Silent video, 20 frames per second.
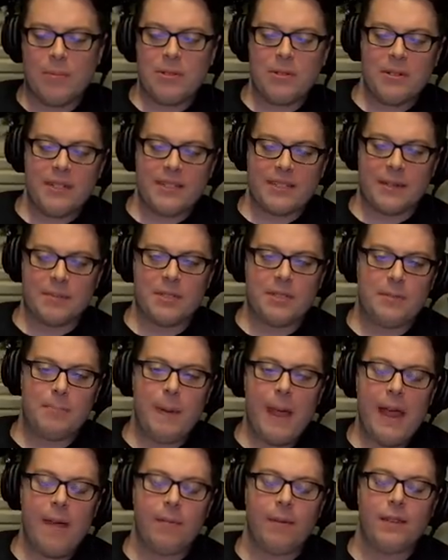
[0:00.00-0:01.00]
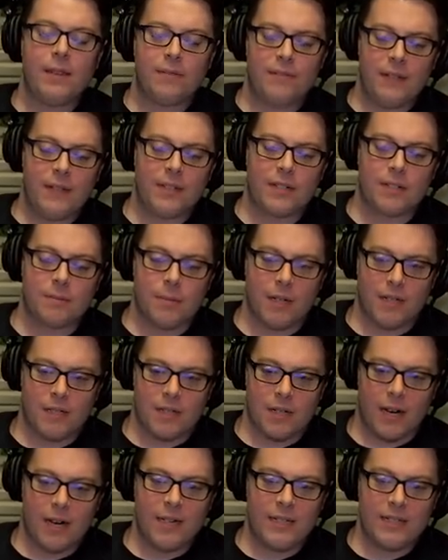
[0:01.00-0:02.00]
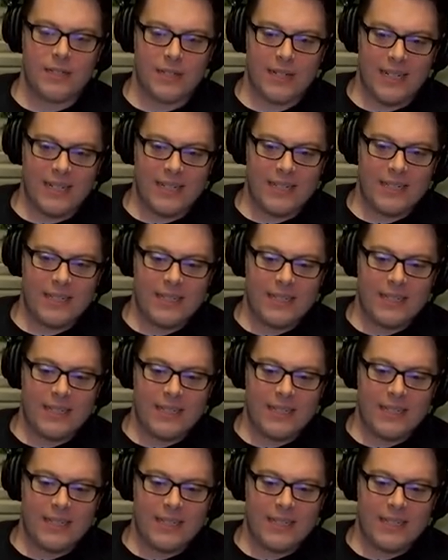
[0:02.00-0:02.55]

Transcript: I'm doing is I'm spamming the finisher button, trying to do it.